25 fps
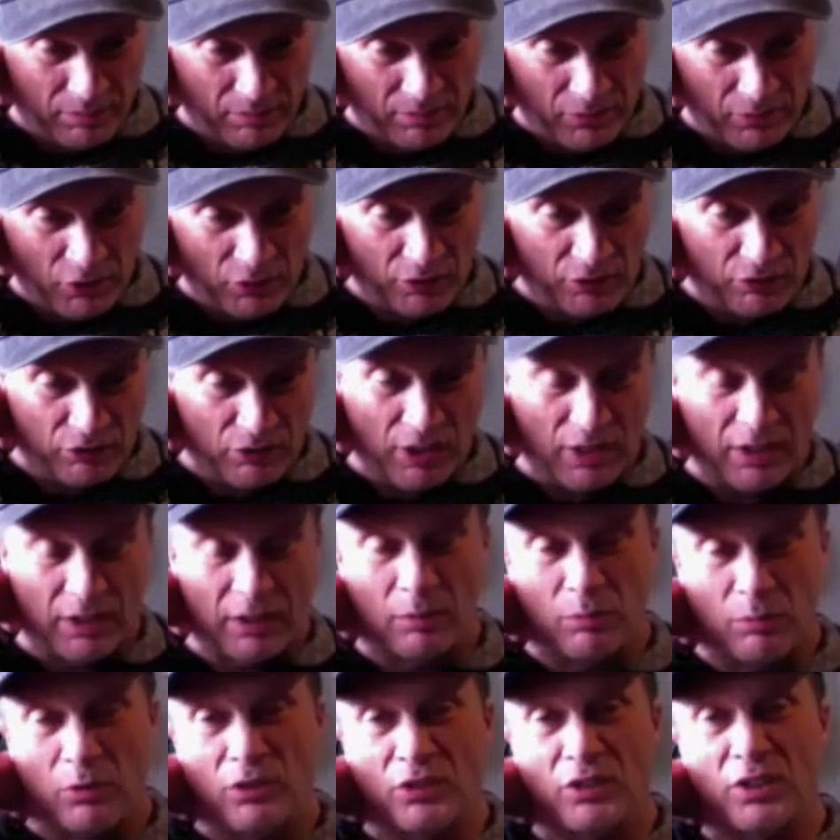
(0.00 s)
Australian
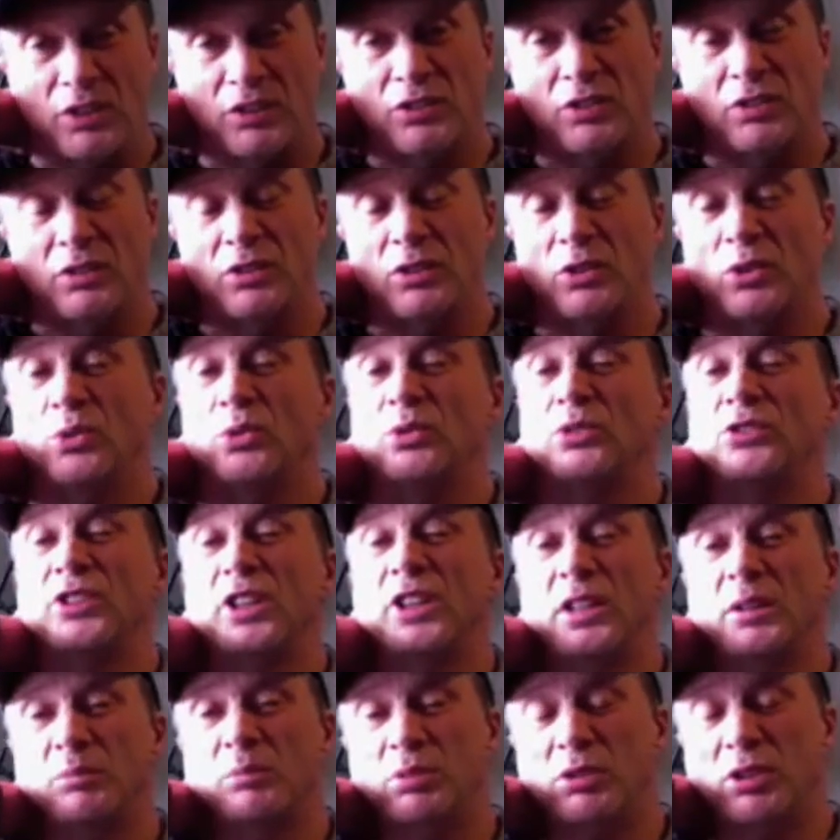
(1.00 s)
musician called
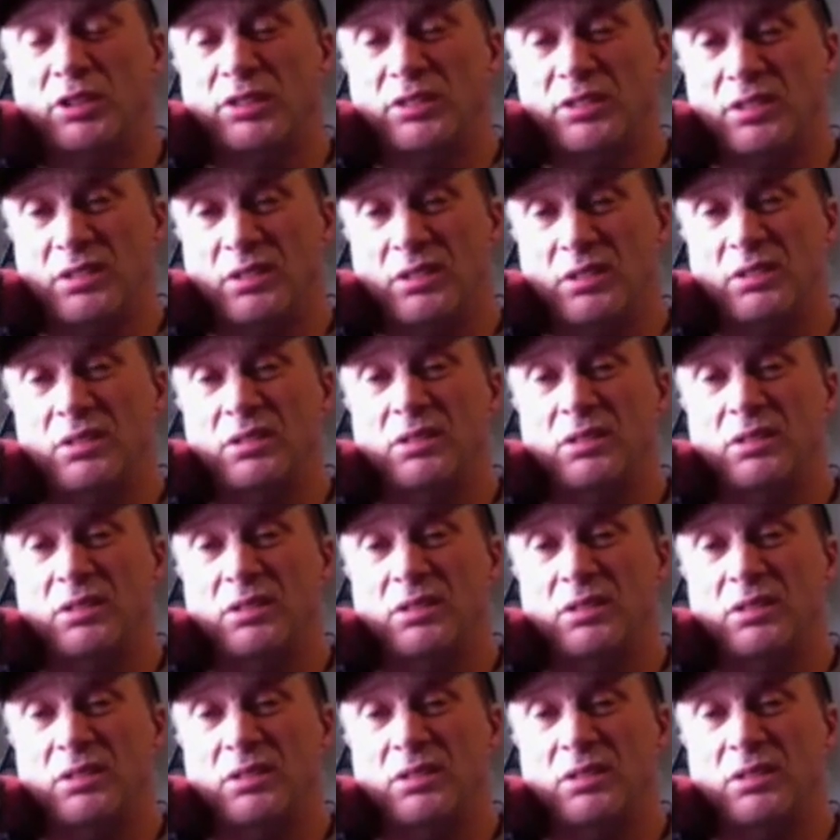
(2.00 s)
Jan Preston.